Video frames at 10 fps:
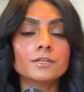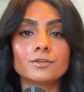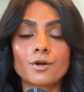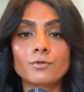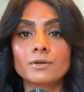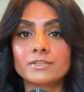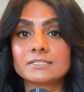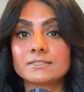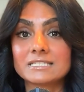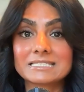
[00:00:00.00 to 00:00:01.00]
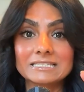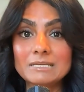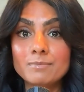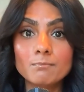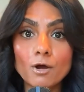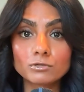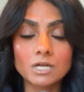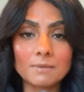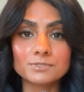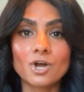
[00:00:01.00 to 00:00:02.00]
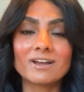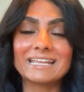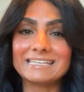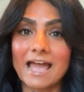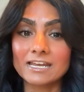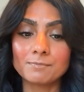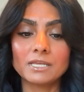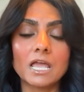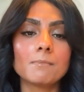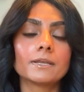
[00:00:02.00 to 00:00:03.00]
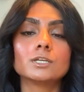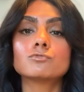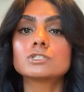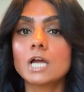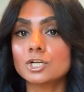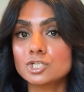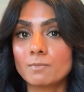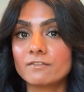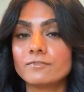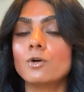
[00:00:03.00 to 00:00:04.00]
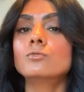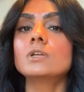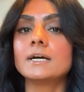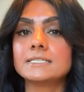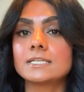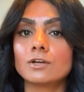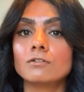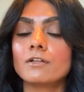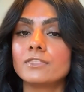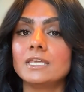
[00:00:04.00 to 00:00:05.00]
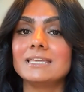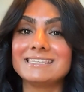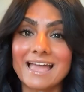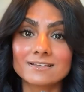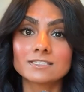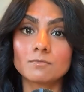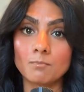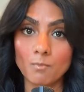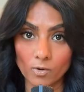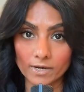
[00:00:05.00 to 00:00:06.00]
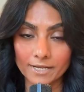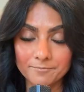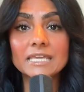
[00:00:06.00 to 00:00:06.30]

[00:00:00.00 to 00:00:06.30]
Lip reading: The sleep mode comes on at 9 p.m. and I don't touch my phone until the next morning.